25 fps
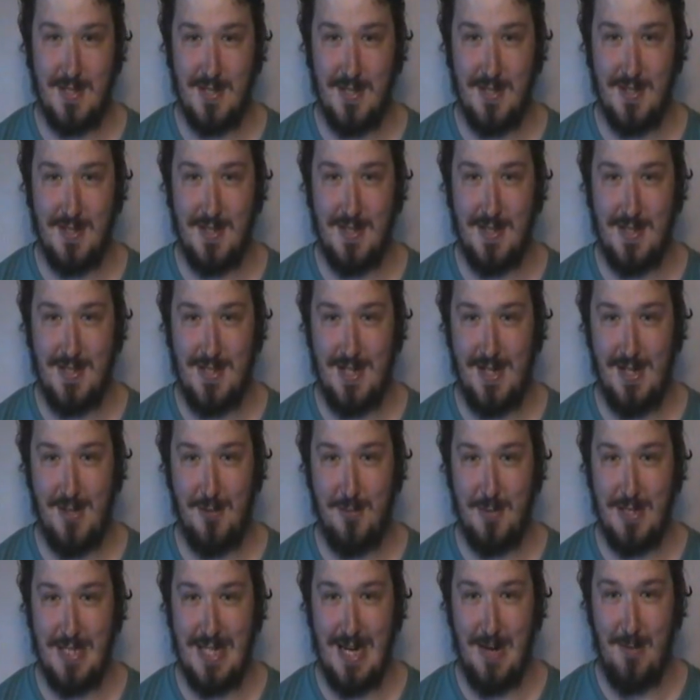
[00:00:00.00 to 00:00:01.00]
that the channel
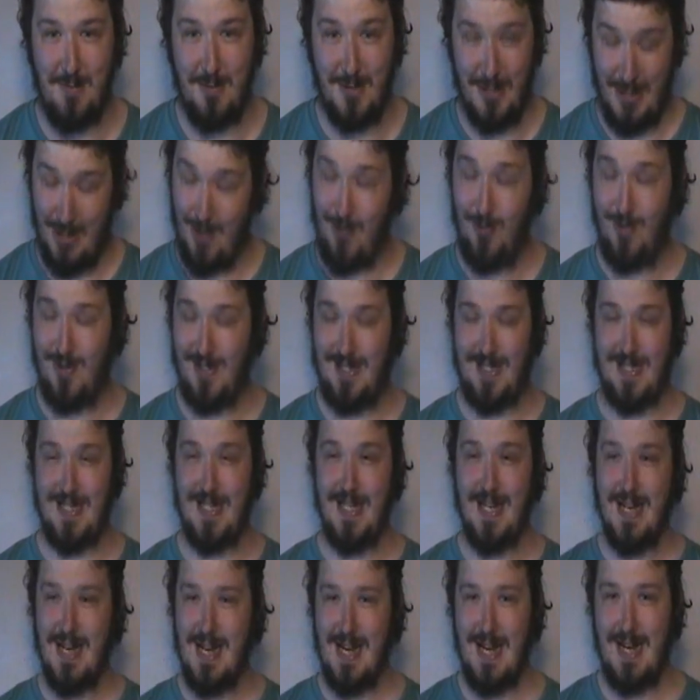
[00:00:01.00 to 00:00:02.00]
became
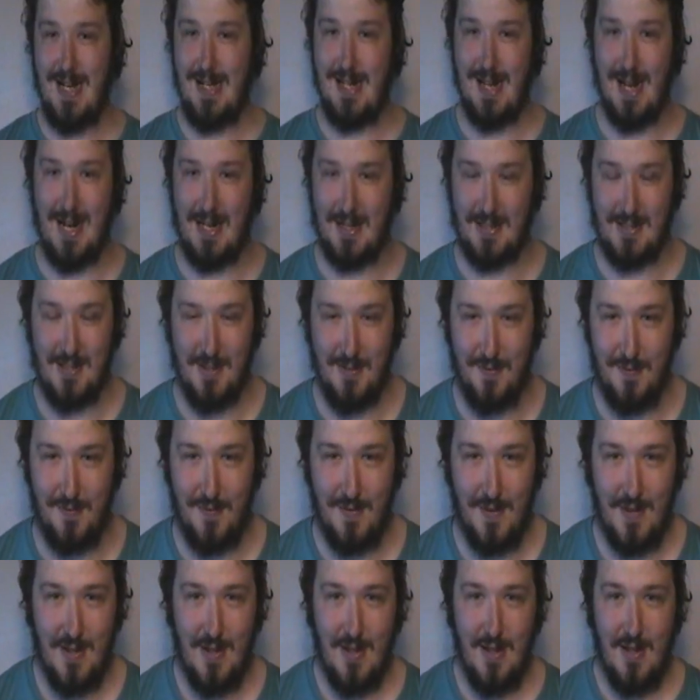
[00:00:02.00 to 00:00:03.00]
totally inactive